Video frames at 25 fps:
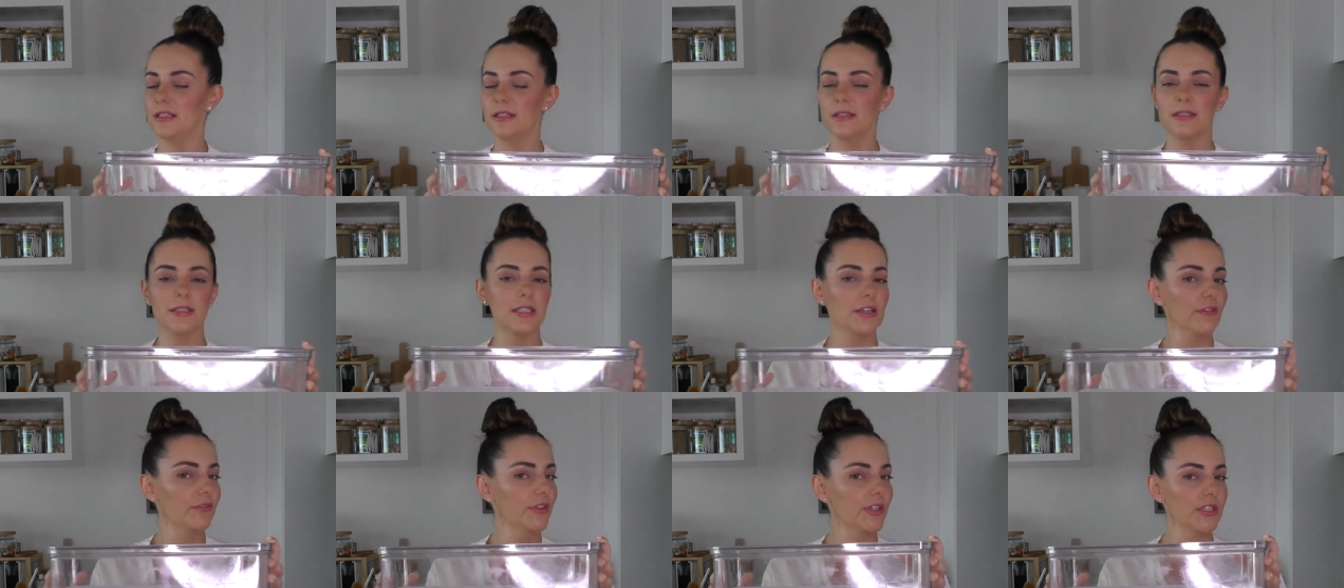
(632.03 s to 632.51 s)

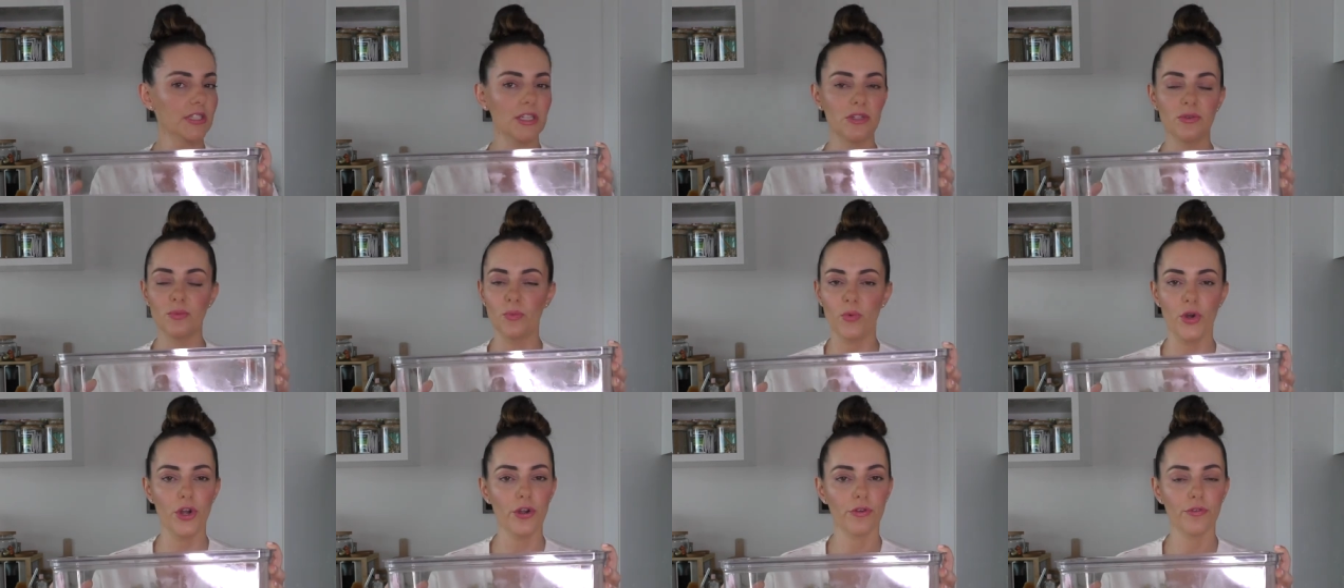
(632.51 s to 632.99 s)
It definitely
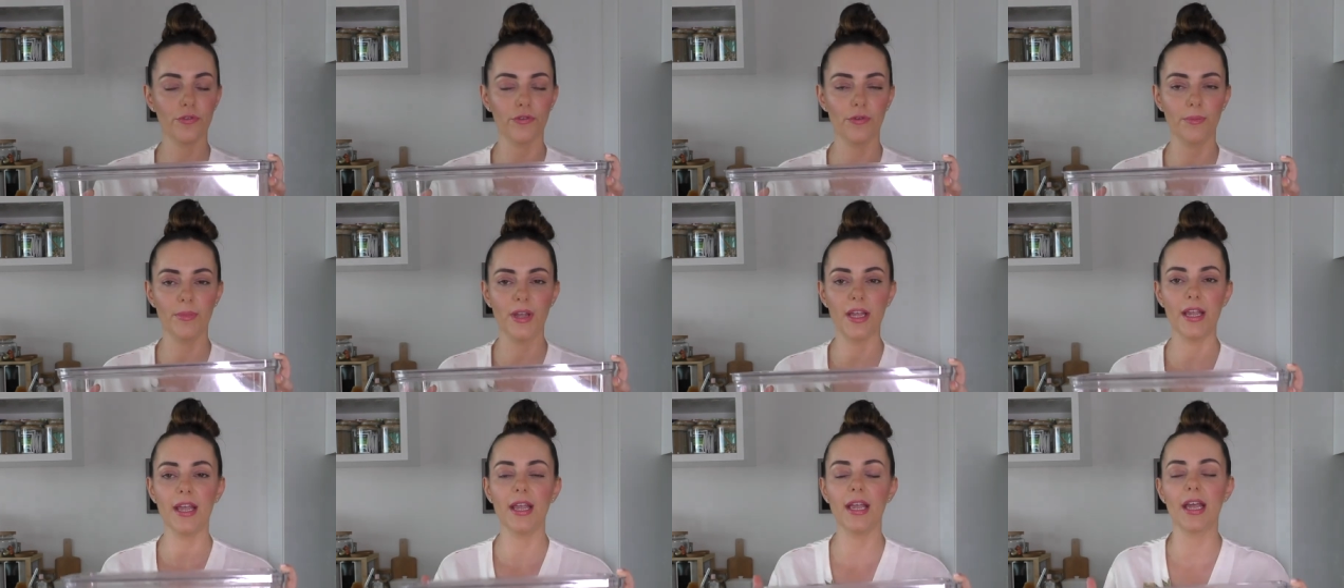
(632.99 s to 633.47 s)
didn't work for
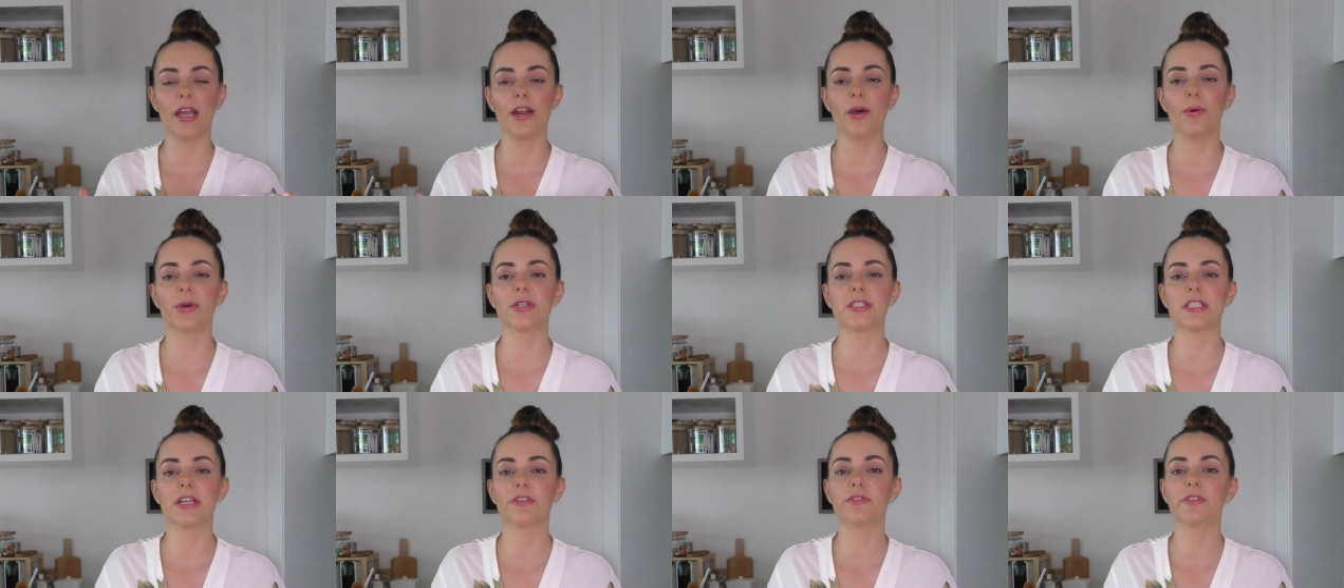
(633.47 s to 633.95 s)
me and I
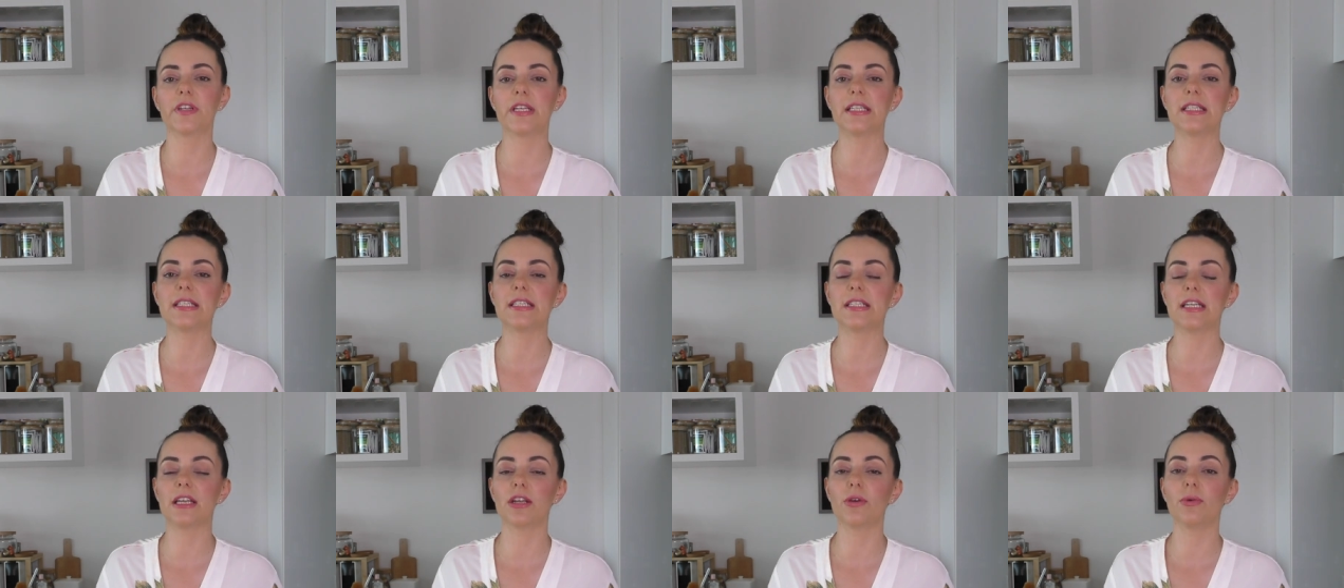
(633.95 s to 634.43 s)
would definitely
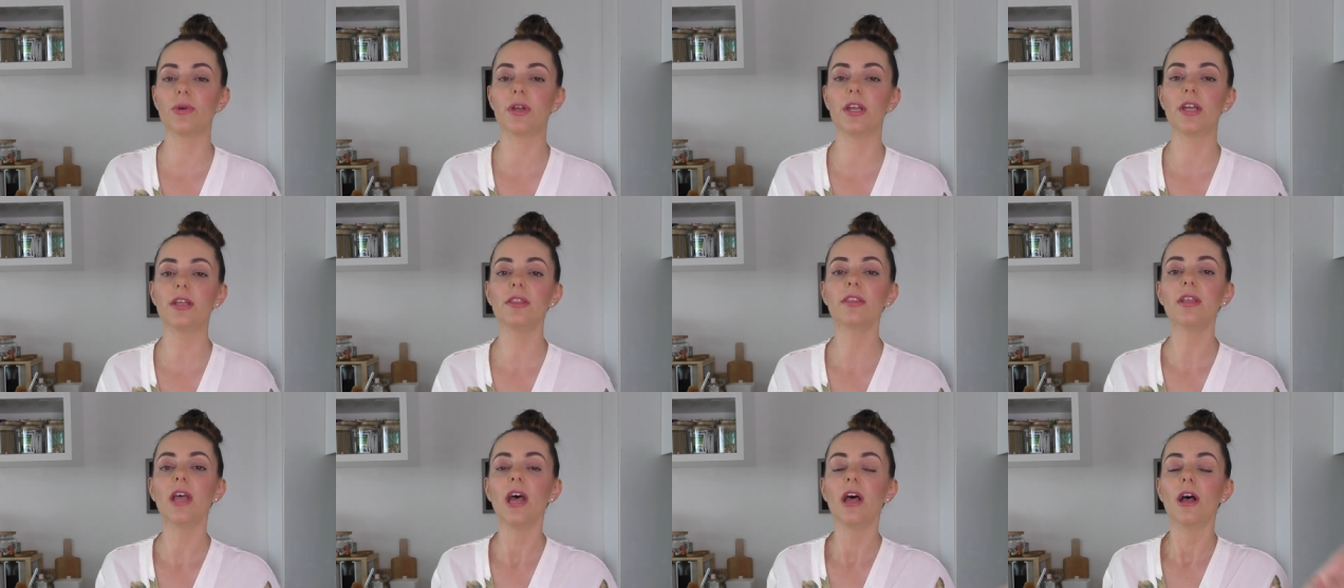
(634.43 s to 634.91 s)
stick
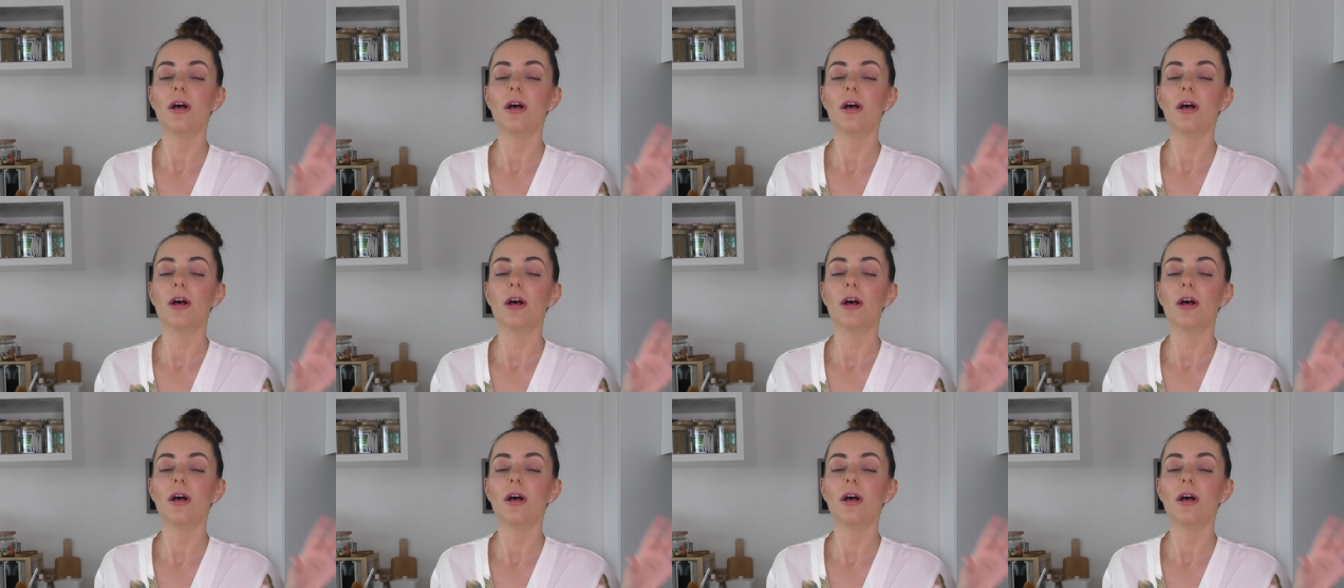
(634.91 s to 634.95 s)
with